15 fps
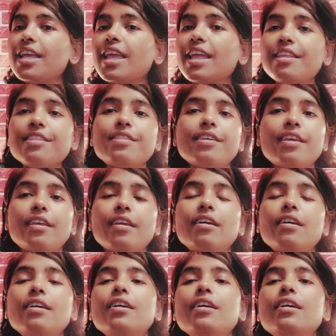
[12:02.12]
anything,
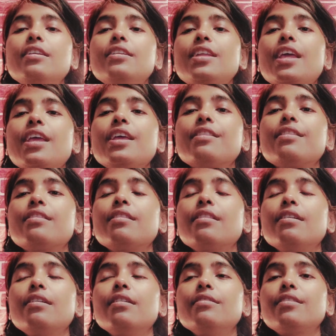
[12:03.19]
take
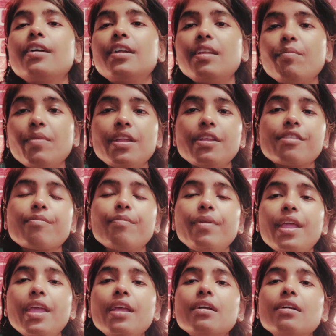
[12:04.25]
30 minutes
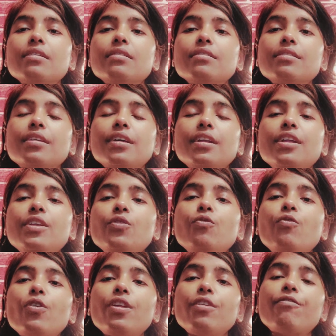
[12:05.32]
break, 30 to
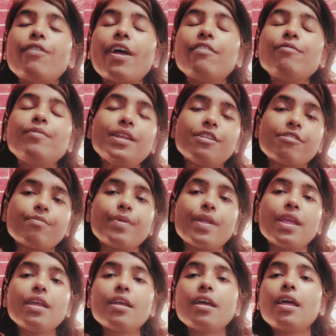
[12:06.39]
45 minutes
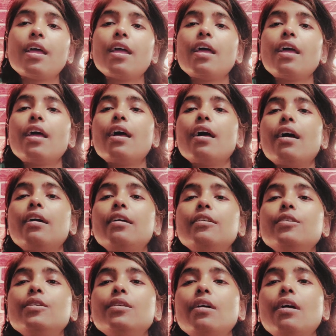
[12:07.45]
break.
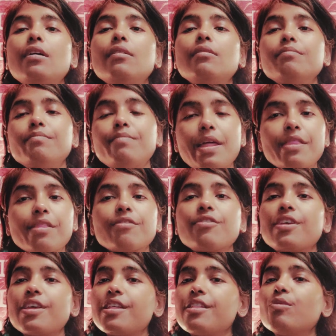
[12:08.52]
Best
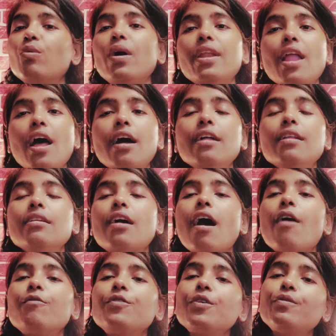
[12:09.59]
is 1 hour.
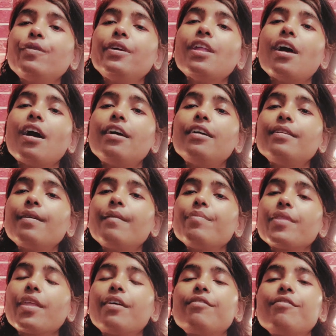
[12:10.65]
After 1 hour,
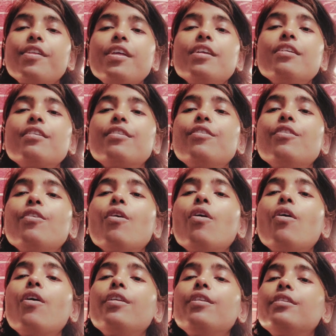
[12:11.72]
drink
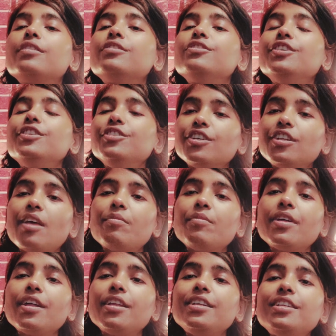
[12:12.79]
your ginger lemon
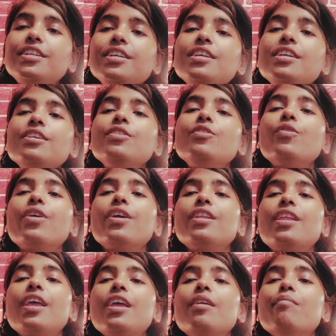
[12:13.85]
honey tea. You can
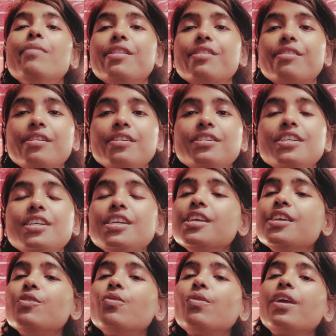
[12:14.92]
take basil tea.
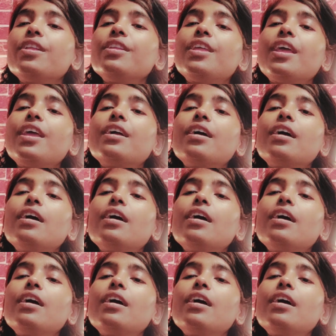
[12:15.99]
You can take